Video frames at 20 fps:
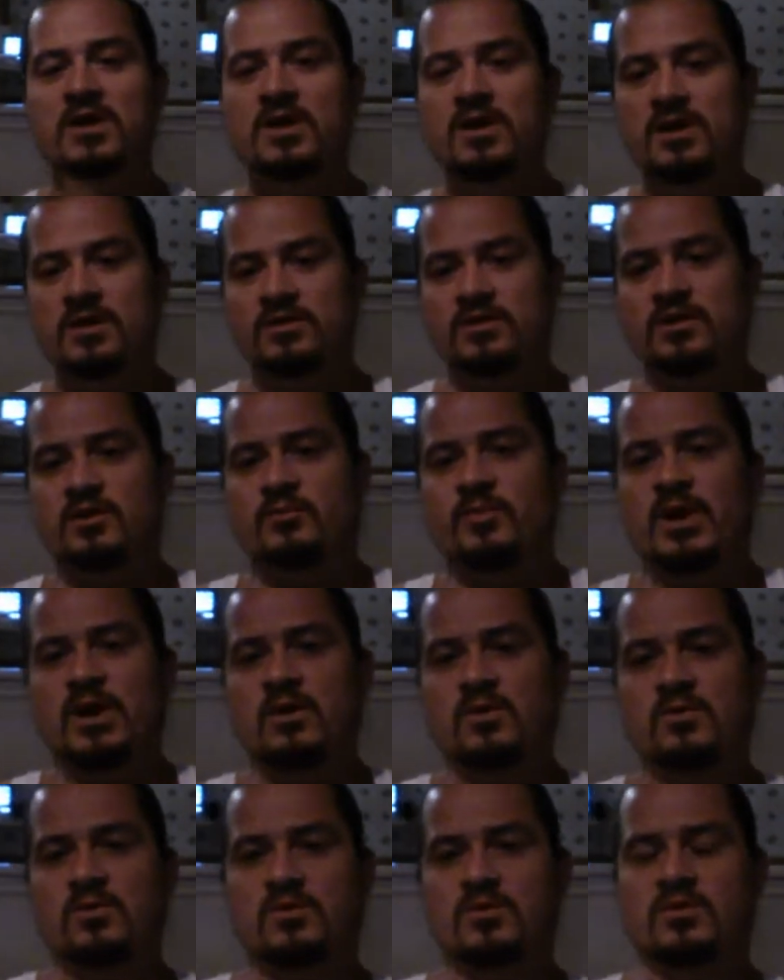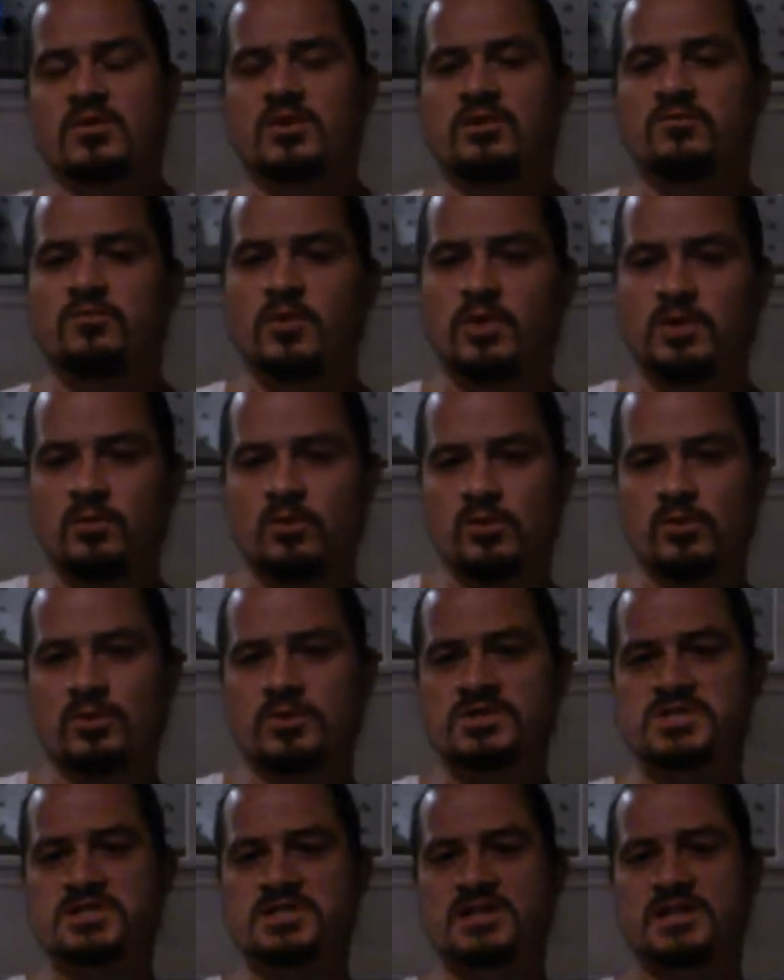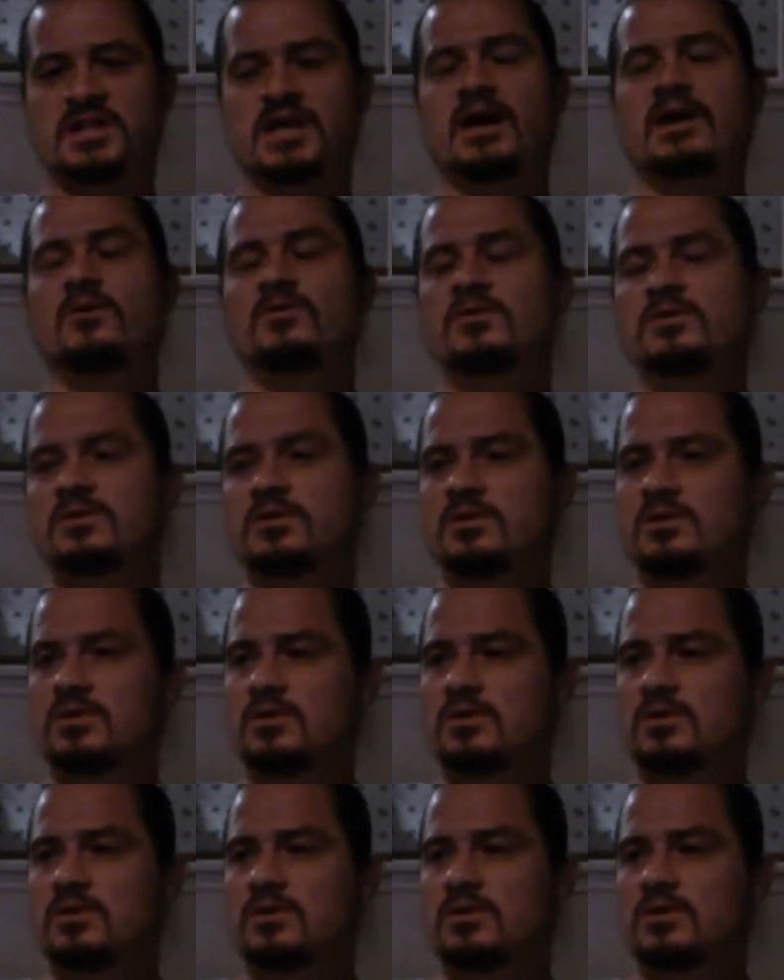Think about if we were sitting out,